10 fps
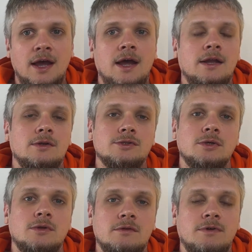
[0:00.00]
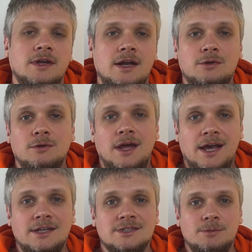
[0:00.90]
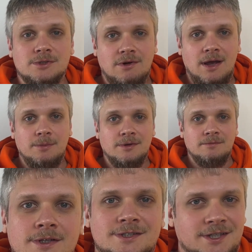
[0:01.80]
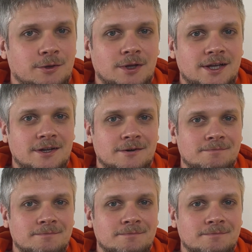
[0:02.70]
And also don't forget to like and subscribe. See you later.